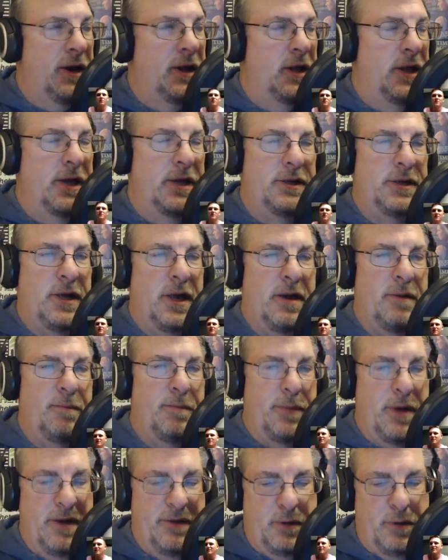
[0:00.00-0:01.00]
list, you have
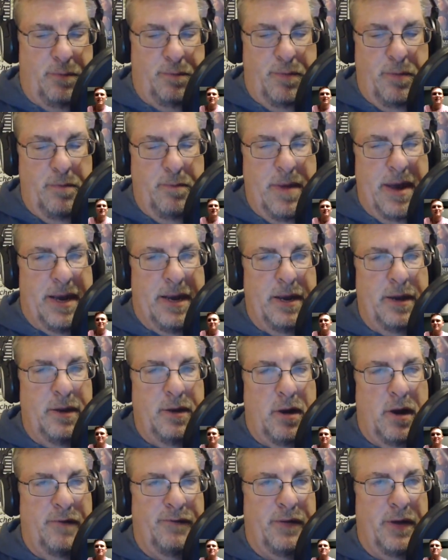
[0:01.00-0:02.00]
to make it into
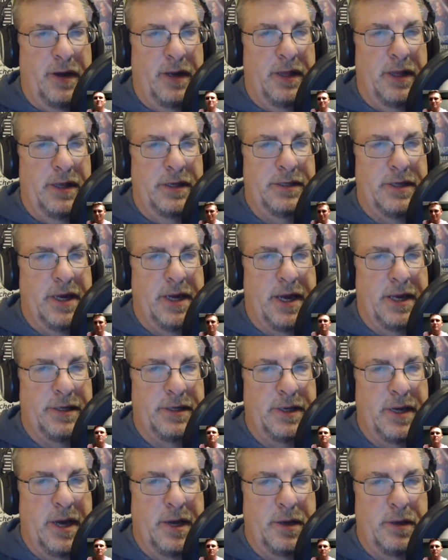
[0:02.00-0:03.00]
offline list, I guess,
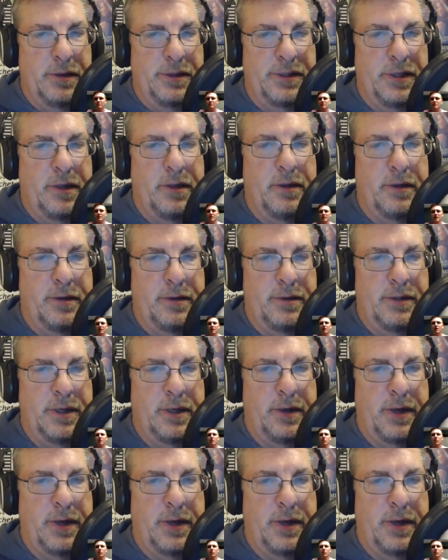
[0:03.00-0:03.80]
and not use cell data.